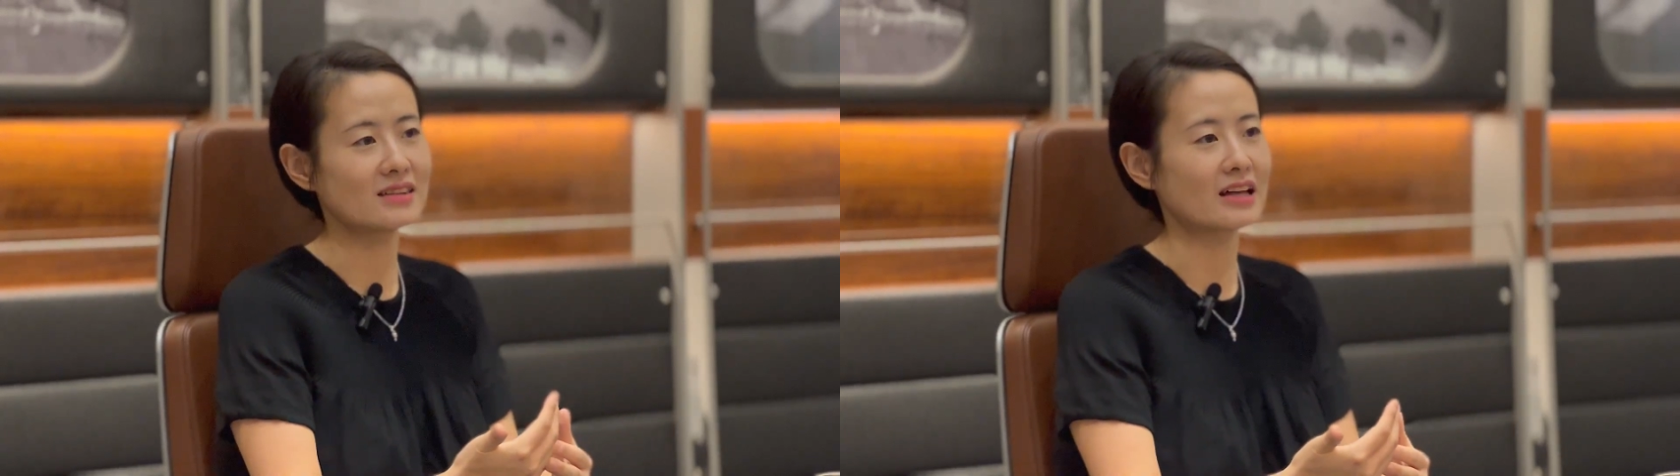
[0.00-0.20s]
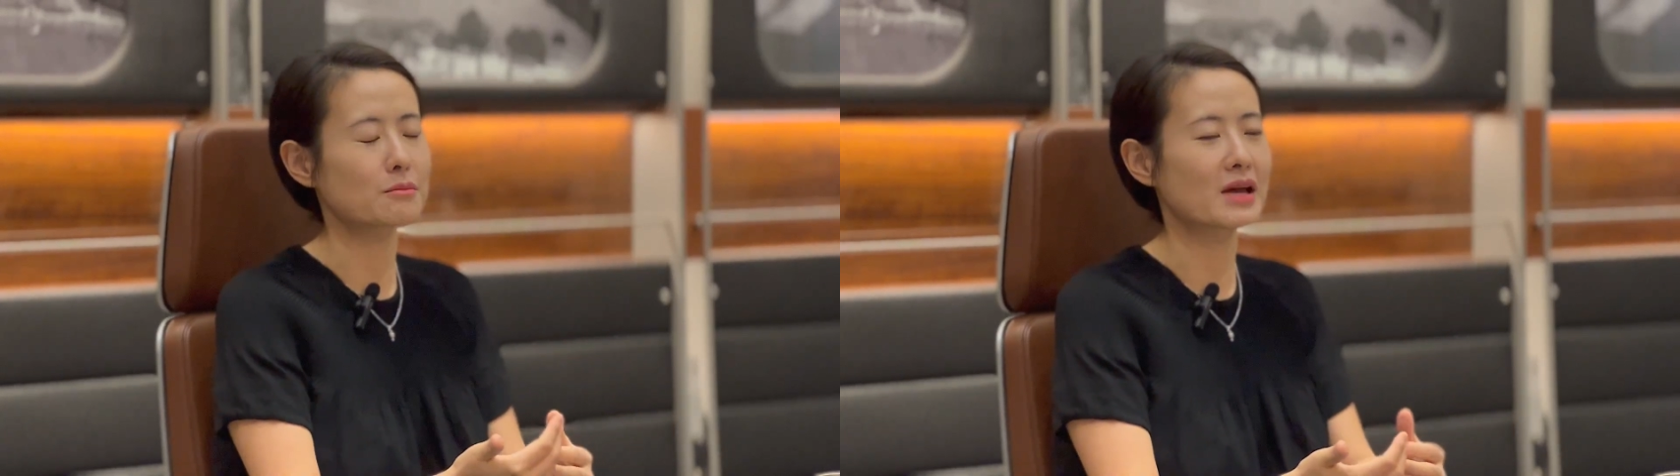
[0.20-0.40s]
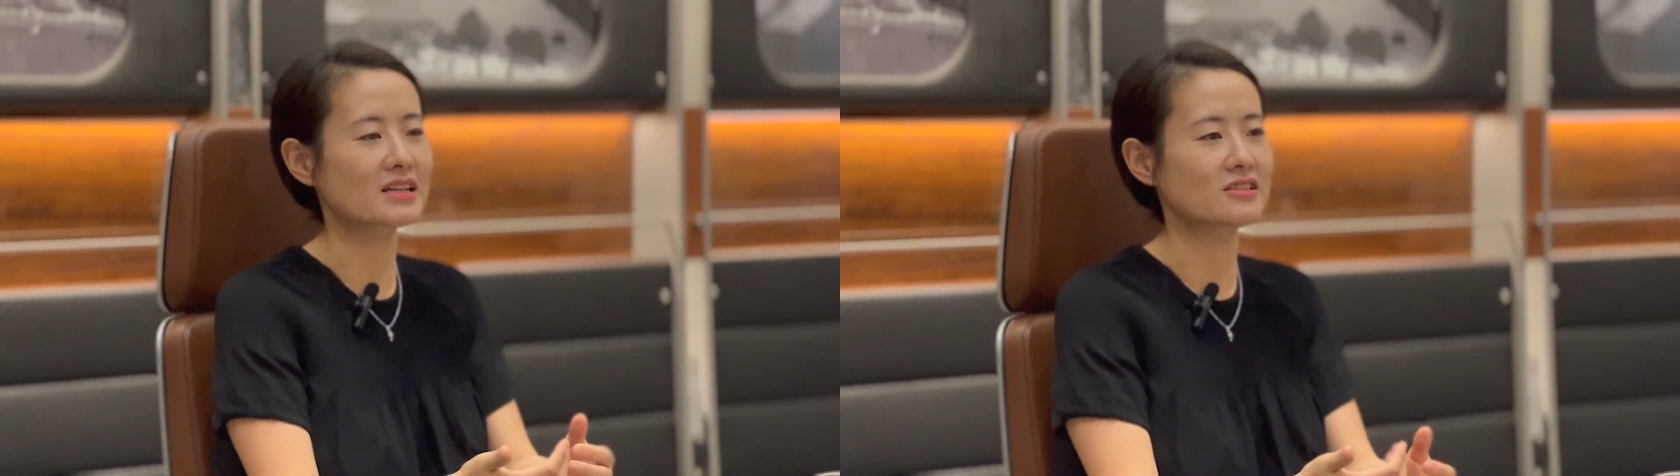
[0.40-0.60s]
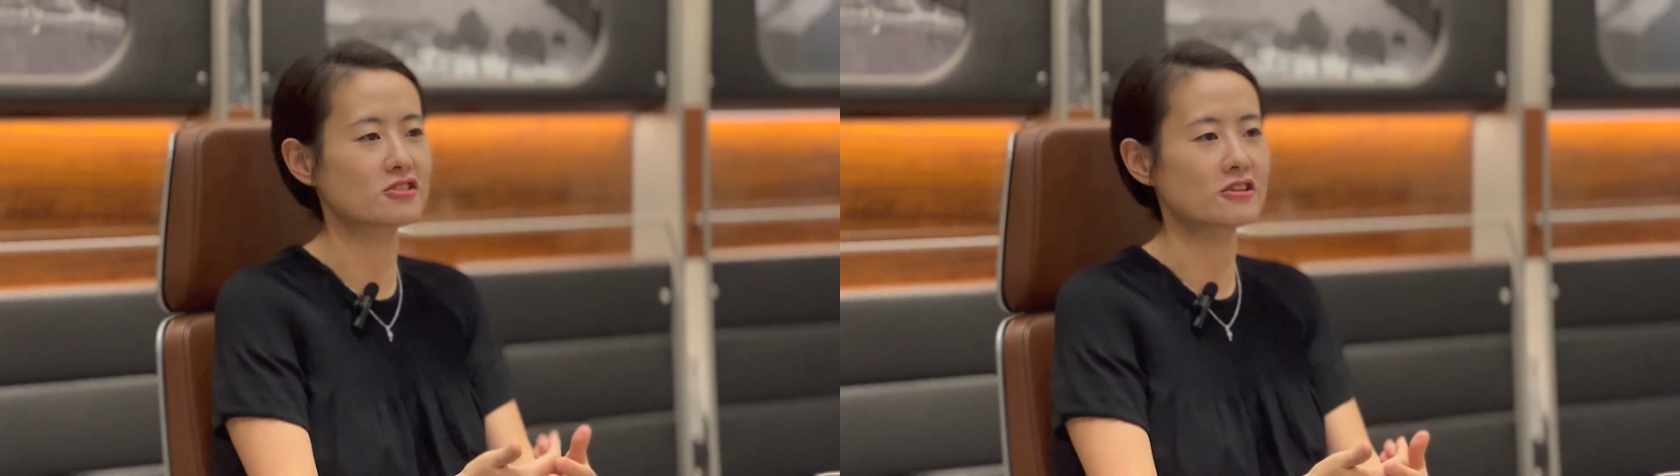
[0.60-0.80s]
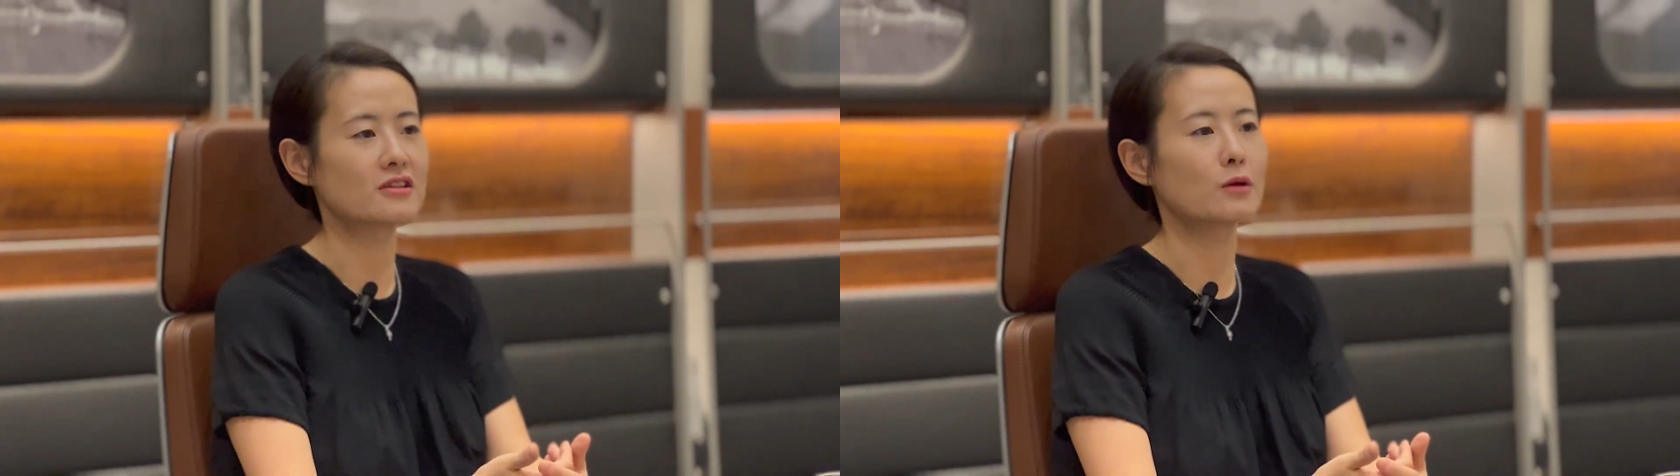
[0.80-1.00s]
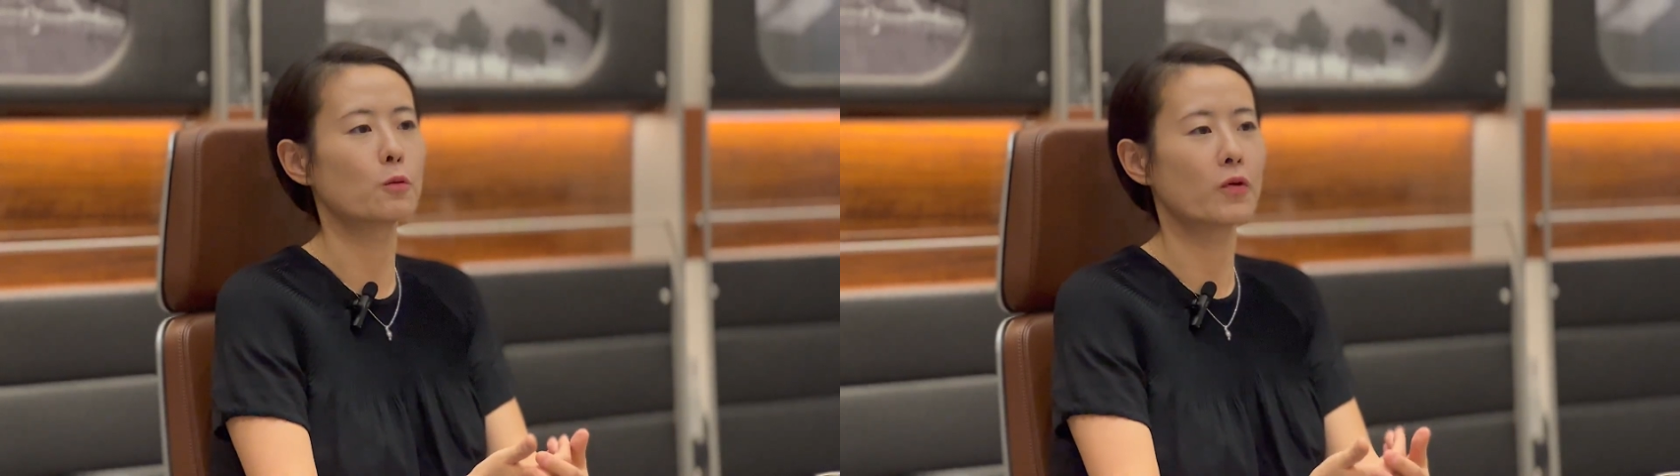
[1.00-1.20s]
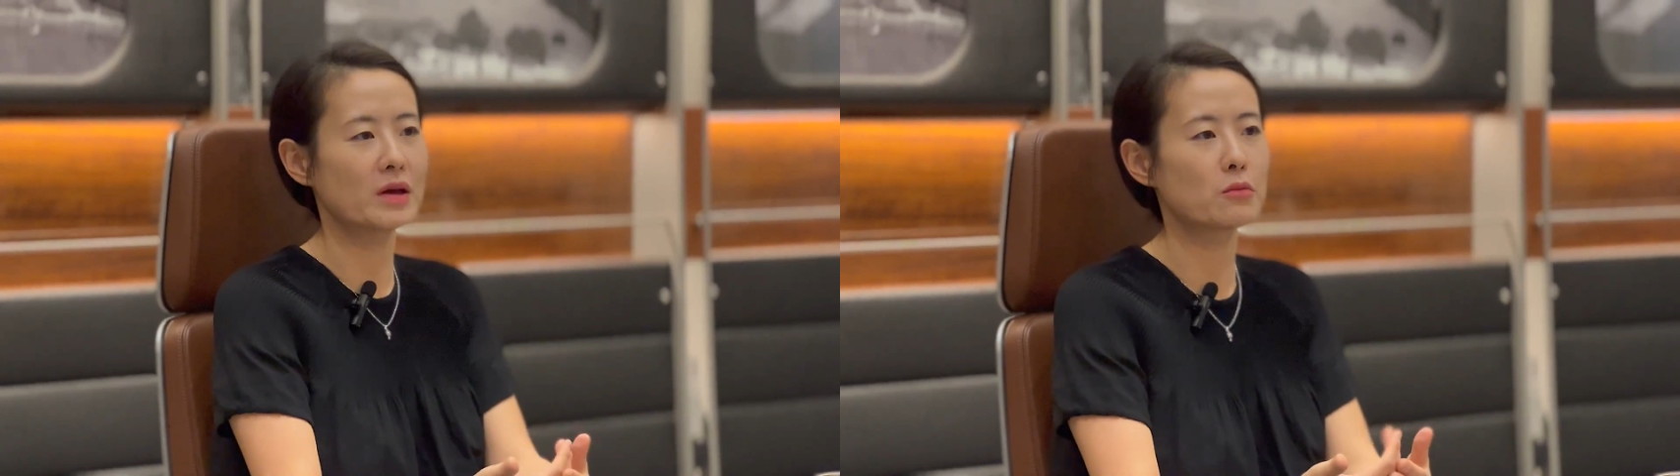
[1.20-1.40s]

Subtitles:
That makes the journey way